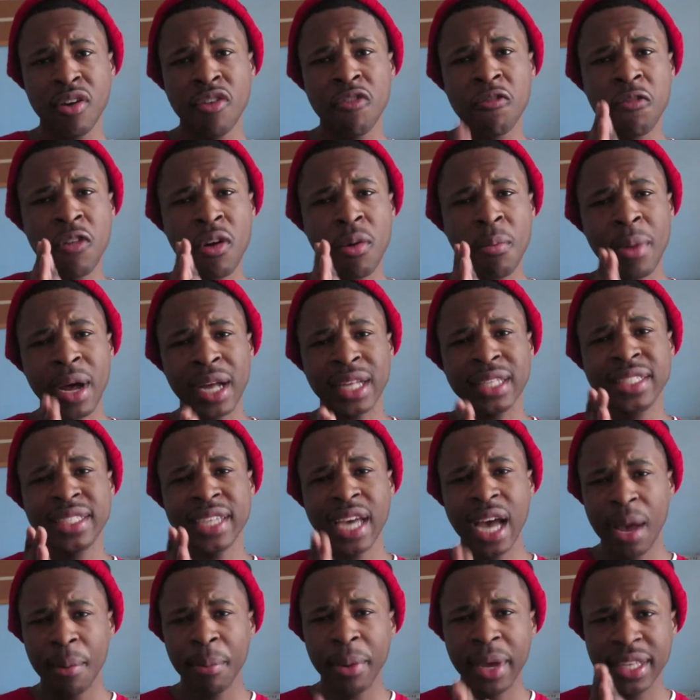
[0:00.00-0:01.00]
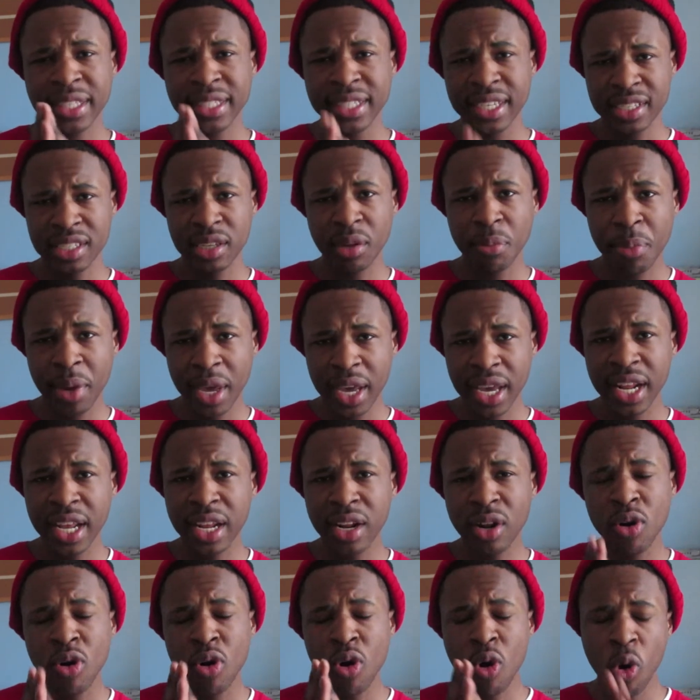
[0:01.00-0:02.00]
for my top
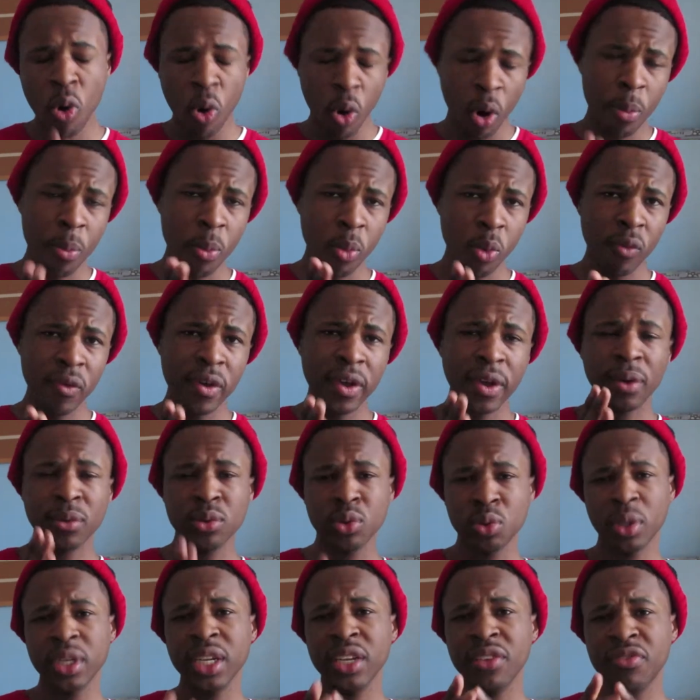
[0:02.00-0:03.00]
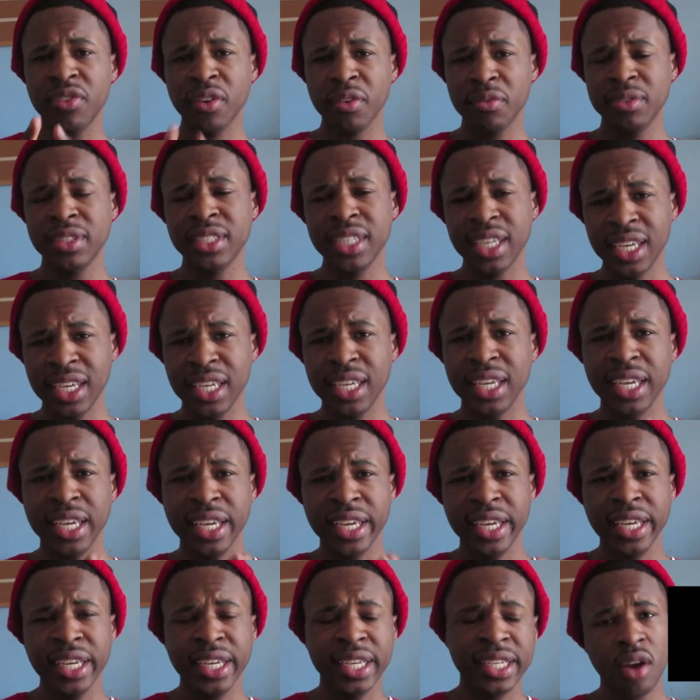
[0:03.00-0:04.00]
anticipated horror movie of 2015
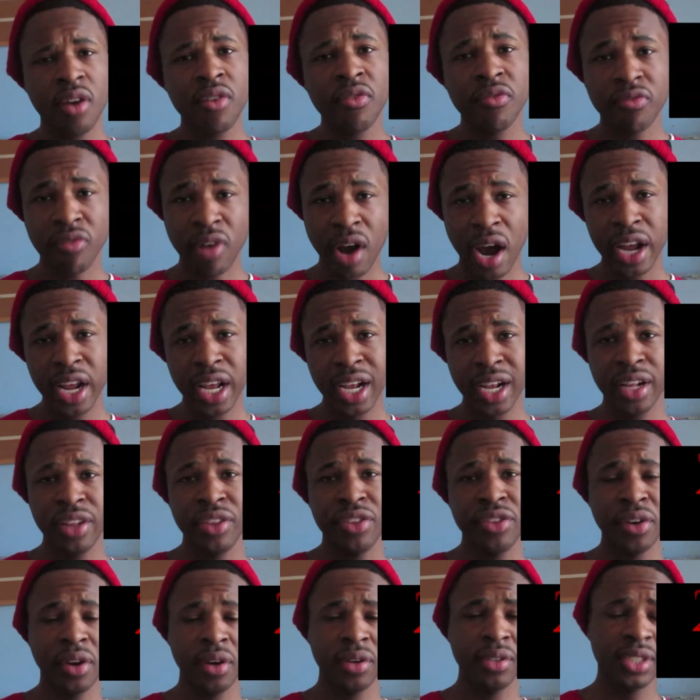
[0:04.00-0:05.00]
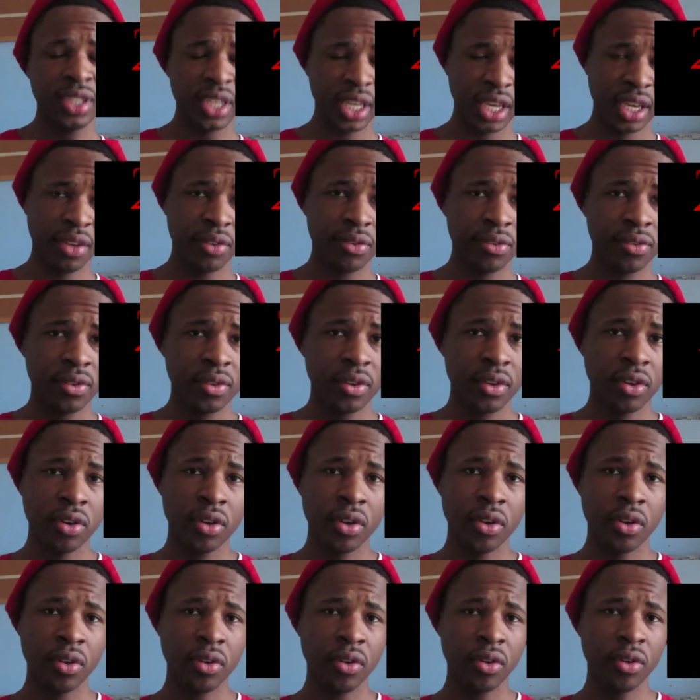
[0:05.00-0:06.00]
is Friday the 13th,
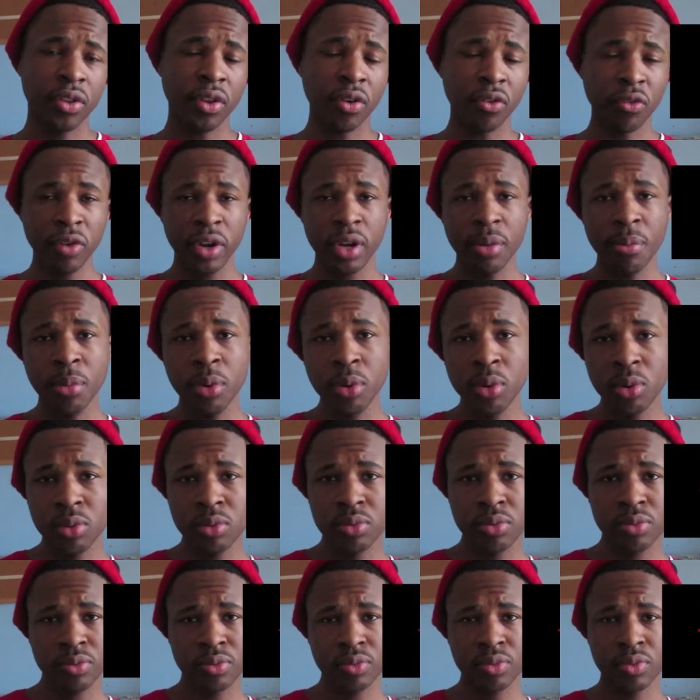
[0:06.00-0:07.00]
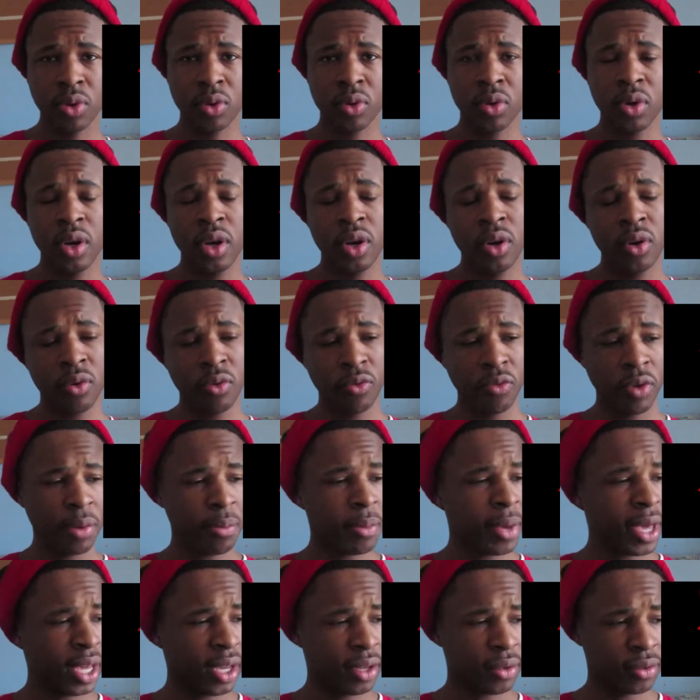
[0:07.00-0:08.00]
the
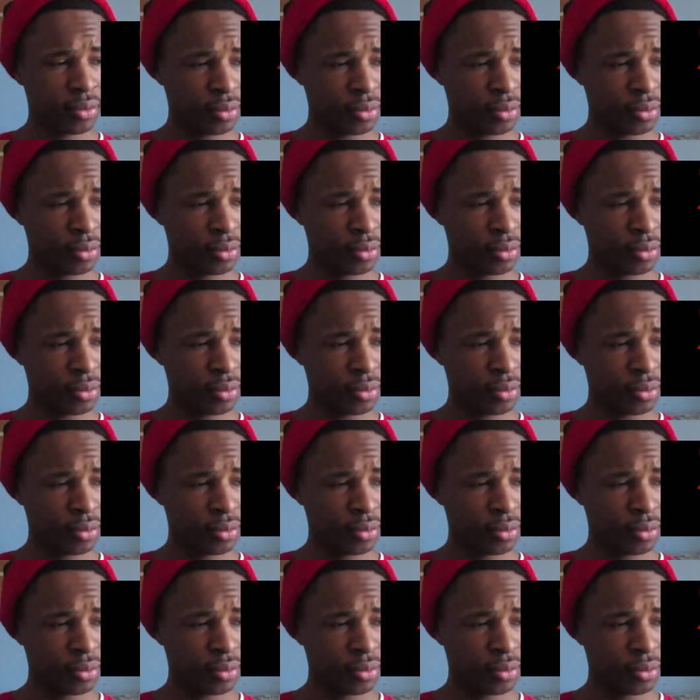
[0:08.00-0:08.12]
remake.